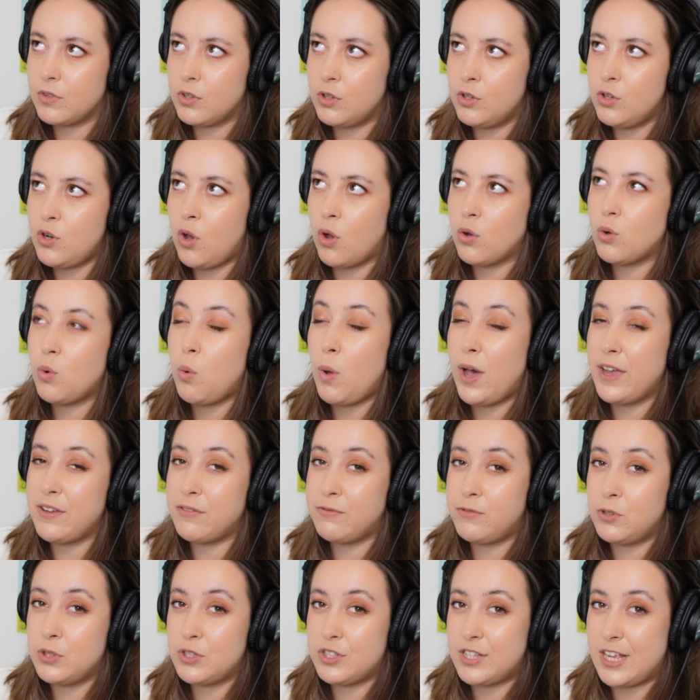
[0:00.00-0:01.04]
not quite
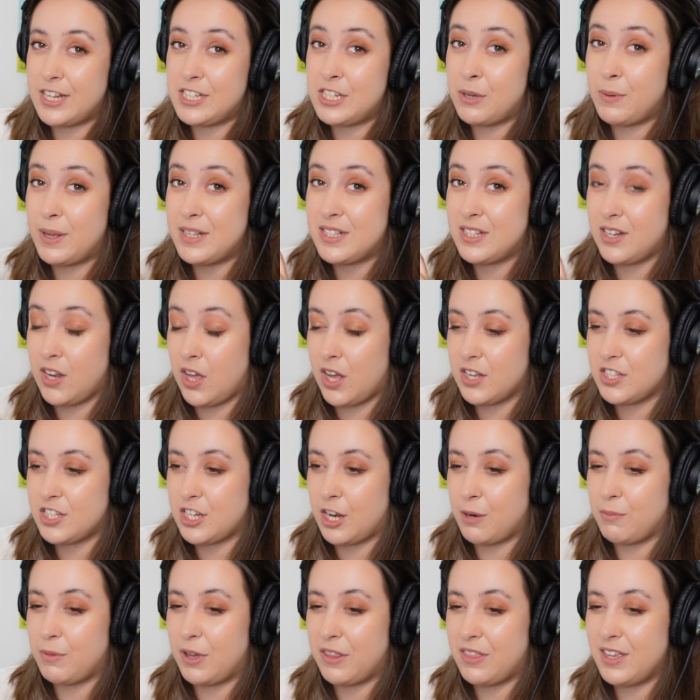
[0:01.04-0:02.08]
falsetto as last
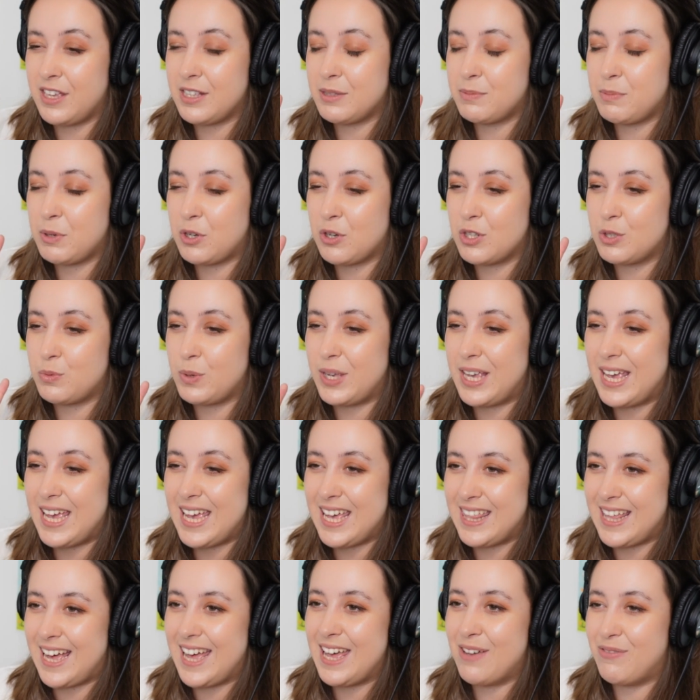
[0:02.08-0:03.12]
time. I think it's because we
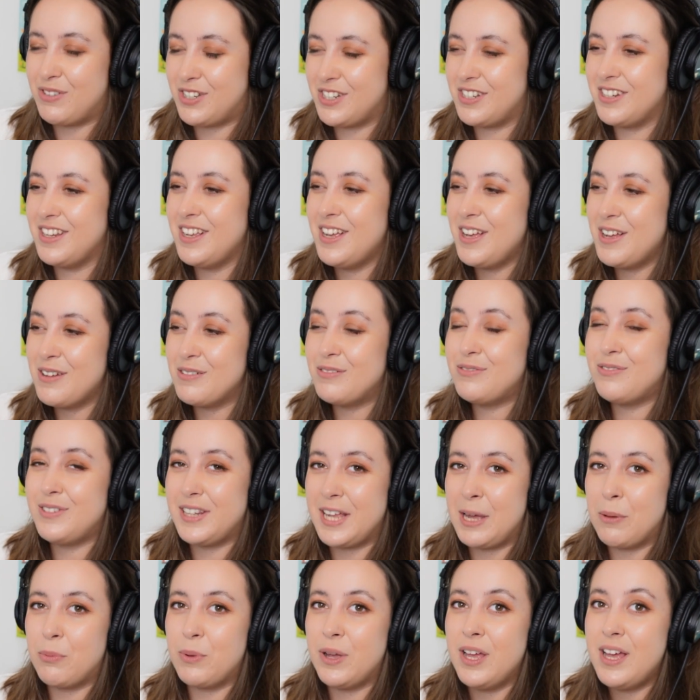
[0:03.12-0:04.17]
hear that evident
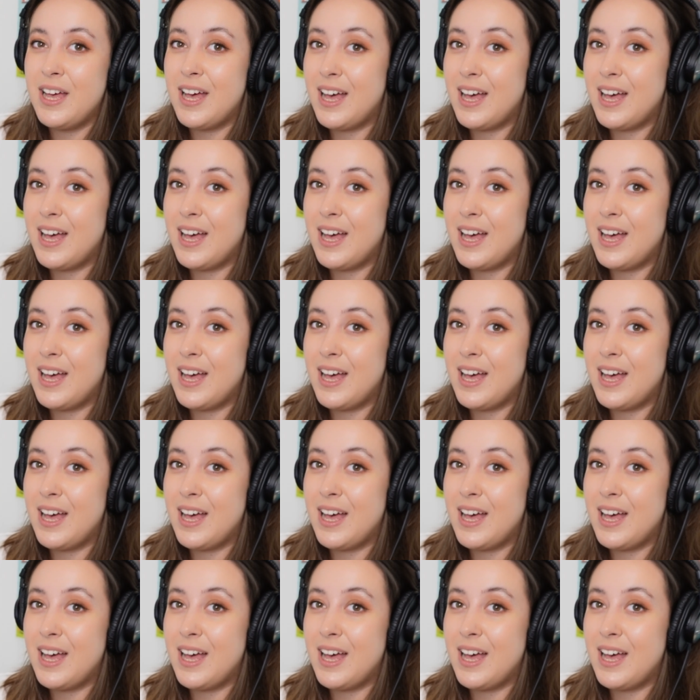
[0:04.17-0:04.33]
flip.